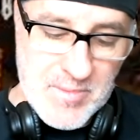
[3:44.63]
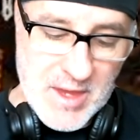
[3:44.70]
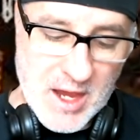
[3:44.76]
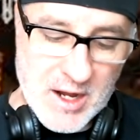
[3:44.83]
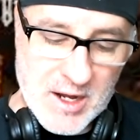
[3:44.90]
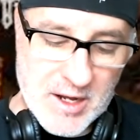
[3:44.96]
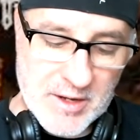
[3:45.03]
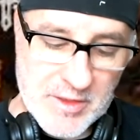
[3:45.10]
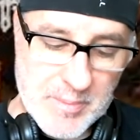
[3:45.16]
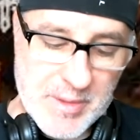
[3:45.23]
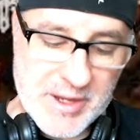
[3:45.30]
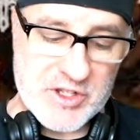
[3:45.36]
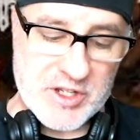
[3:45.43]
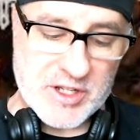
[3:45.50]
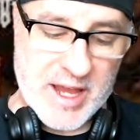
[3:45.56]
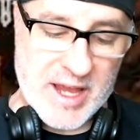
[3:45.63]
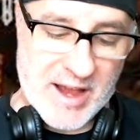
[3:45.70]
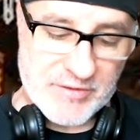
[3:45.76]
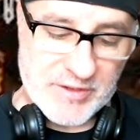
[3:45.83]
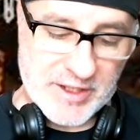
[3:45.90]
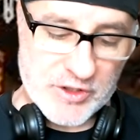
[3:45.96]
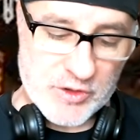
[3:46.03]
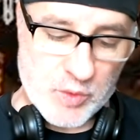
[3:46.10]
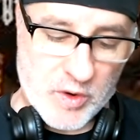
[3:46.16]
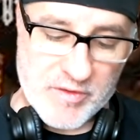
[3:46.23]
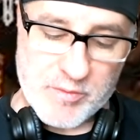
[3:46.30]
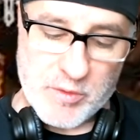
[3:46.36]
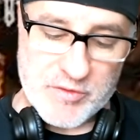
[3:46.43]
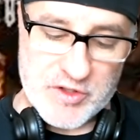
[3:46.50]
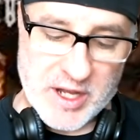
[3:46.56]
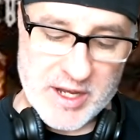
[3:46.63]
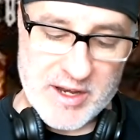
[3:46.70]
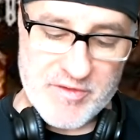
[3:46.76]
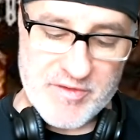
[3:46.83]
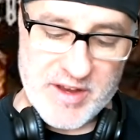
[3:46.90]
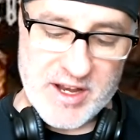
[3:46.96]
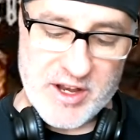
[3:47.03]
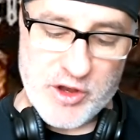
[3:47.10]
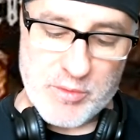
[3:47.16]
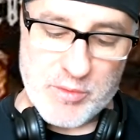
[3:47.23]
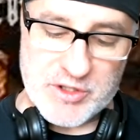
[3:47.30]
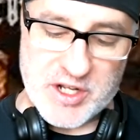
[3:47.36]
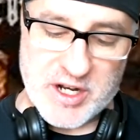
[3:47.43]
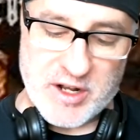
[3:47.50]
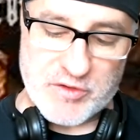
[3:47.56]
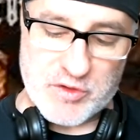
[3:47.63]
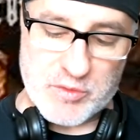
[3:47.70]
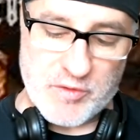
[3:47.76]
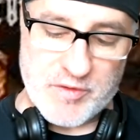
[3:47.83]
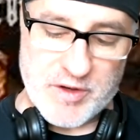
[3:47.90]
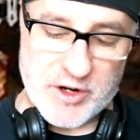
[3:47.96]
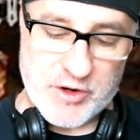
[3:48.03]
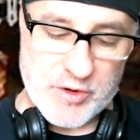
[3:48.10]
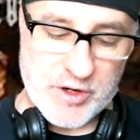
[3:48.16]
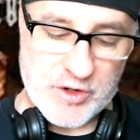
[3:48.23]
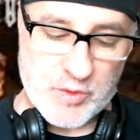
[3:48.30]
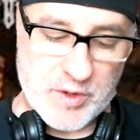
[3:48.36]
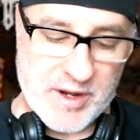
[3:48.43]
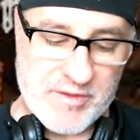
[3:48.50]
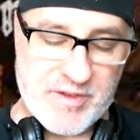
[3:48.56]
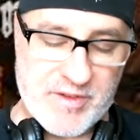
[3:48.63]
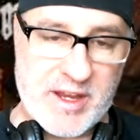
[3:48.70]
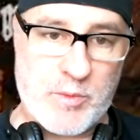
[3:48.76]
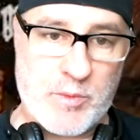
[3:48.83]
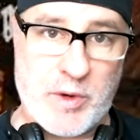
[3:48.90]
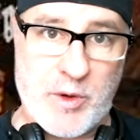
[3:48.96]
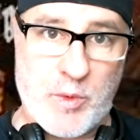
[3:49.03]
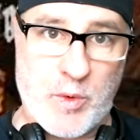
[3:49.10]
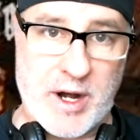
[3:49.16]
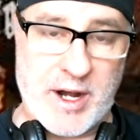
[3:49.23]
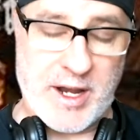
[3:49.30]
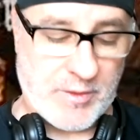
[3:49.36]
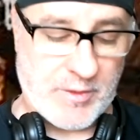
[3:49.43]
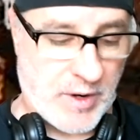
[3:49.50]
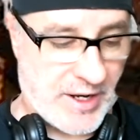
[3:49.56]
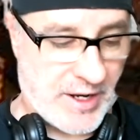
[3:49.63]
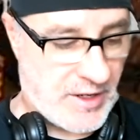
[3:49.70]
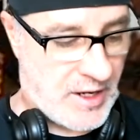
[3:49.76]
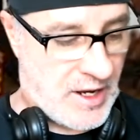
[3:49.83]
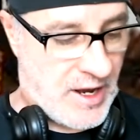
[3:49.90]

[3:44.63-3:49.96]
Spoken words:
The basic halfling and dwarf moves 90 feet. Humans and elves move 120 feet when running, right?